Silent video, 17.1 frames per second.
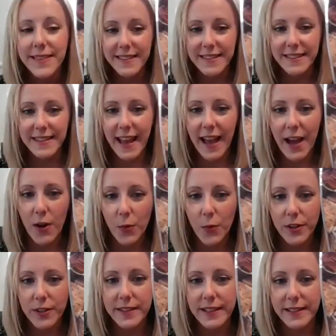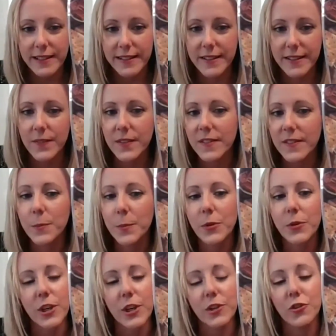This is our Taste of
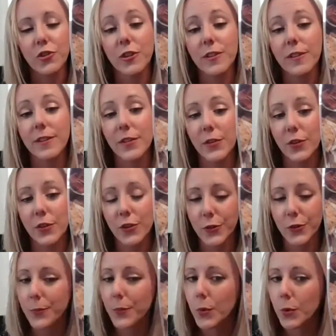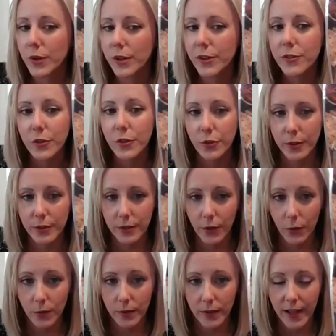Inspirations s'mores
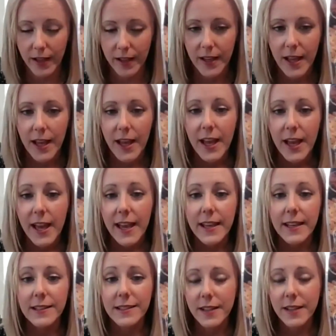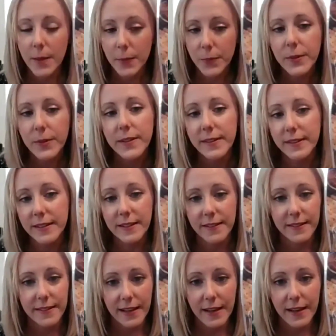granola. And a couple
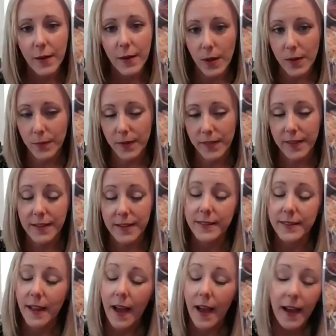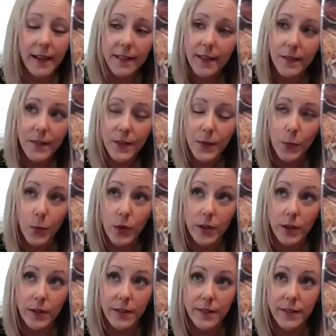reasons that I went with this. I love
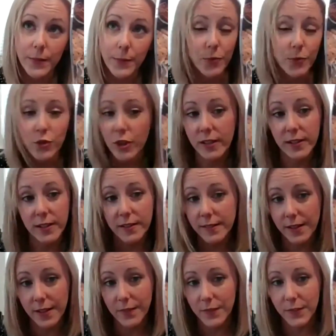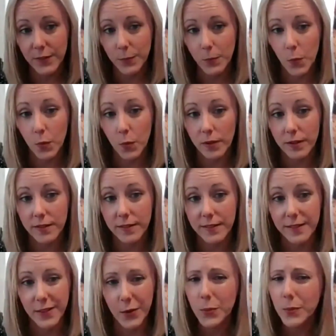s'mores. Jenna loves
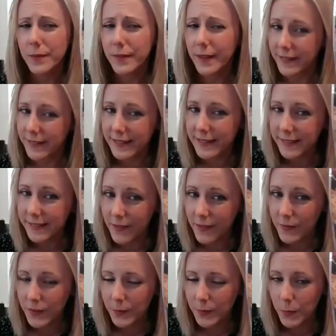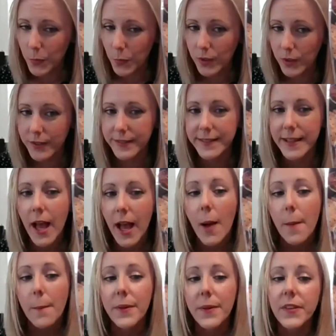s'mores. Who doesn't love s'mores?
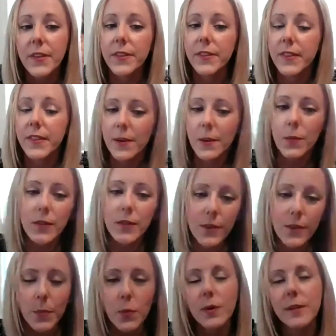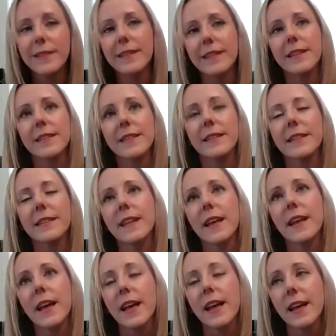But the thing with s'mores
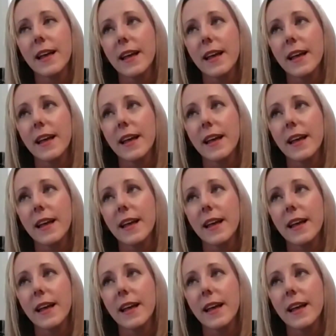is